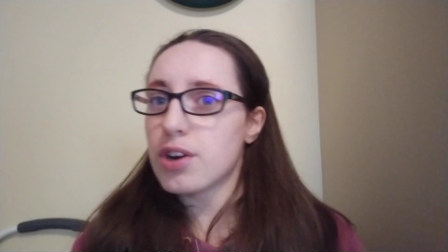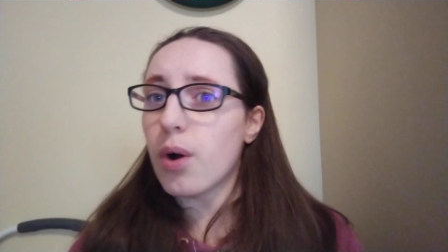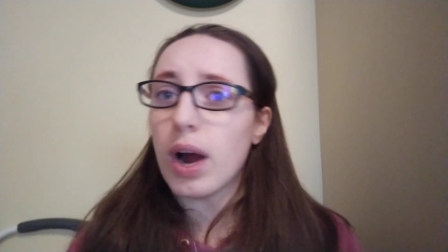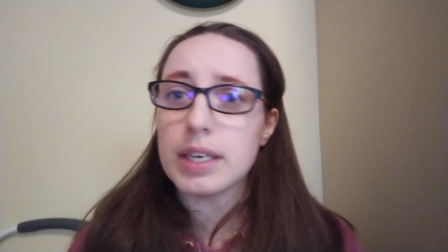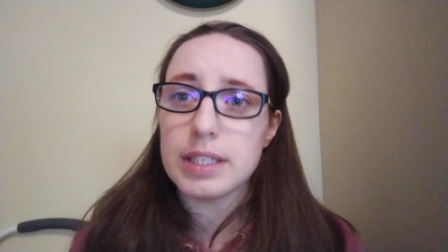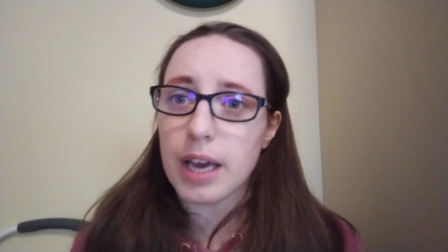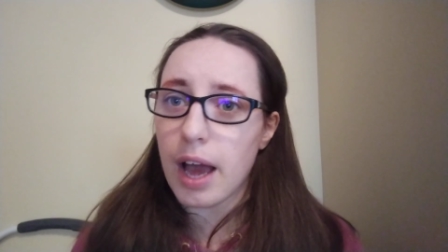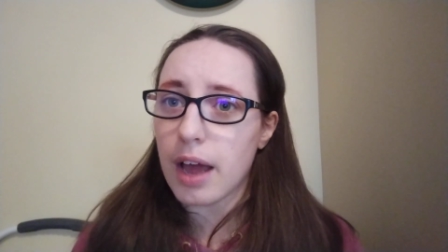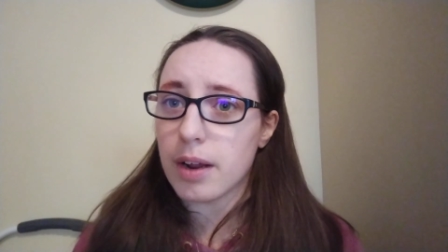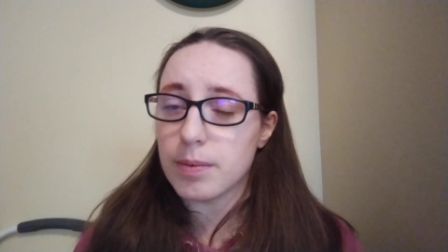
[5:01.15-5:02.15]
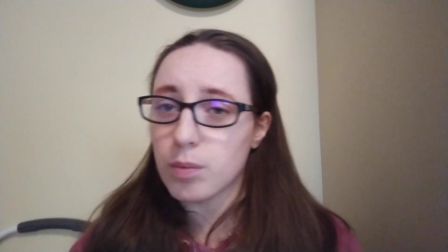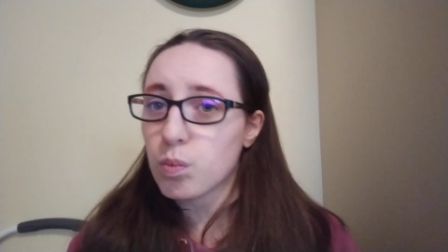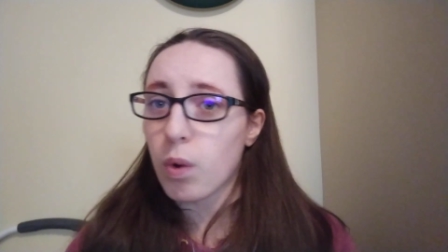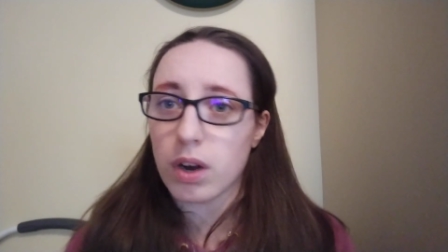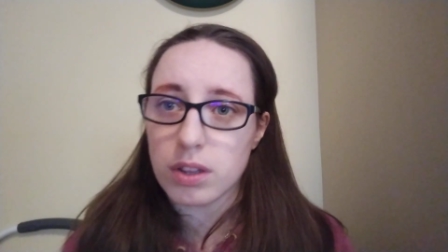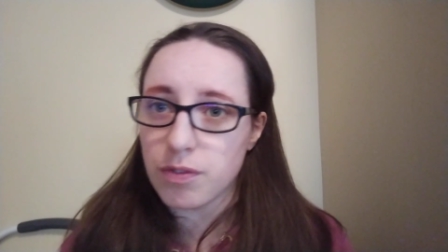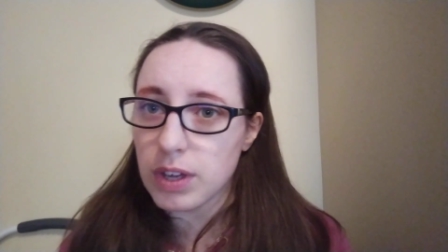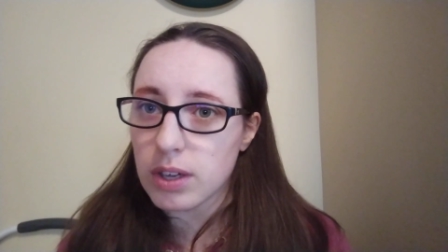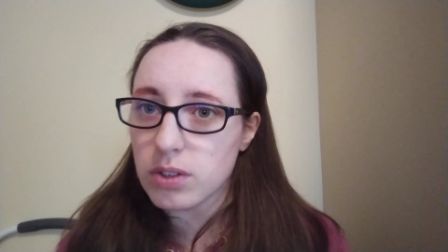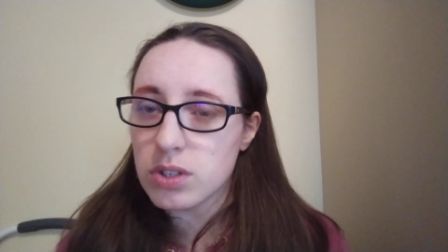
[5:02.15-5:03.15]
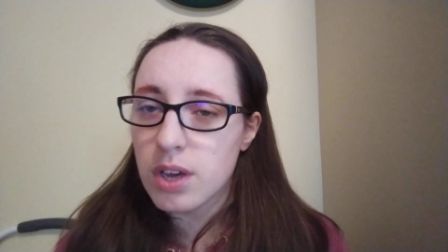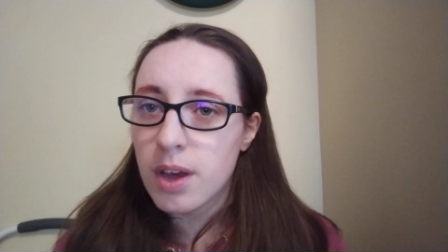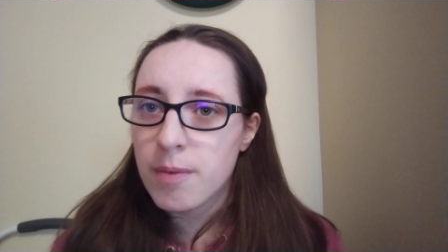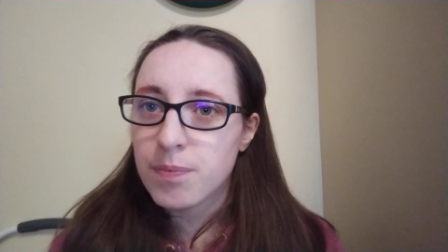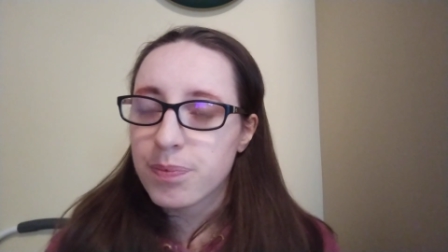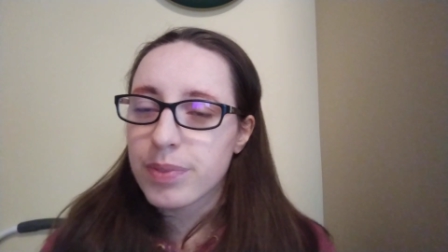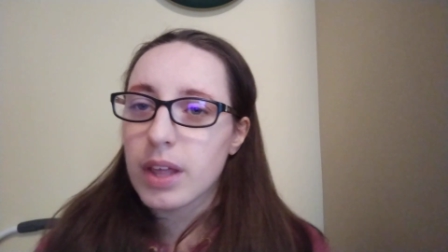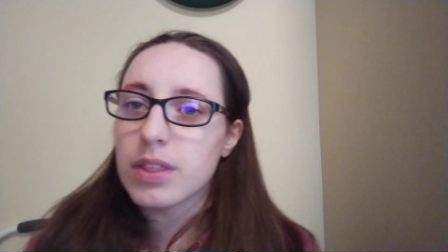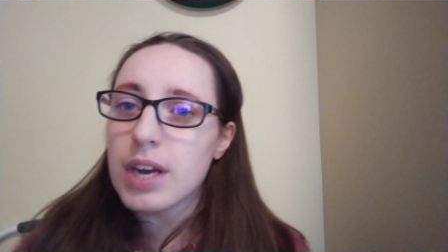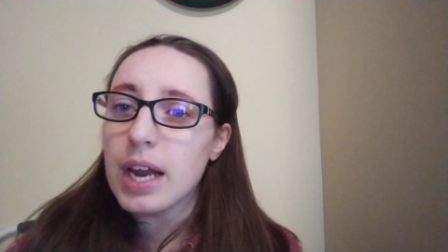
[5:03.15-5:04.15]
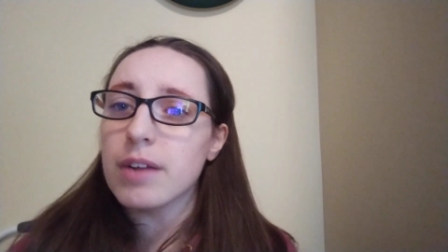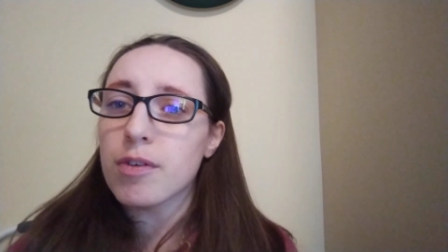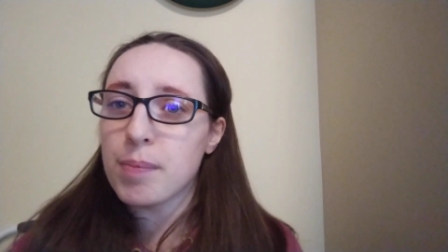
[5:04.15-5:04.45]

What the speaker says: no idea how to work the fields. The Native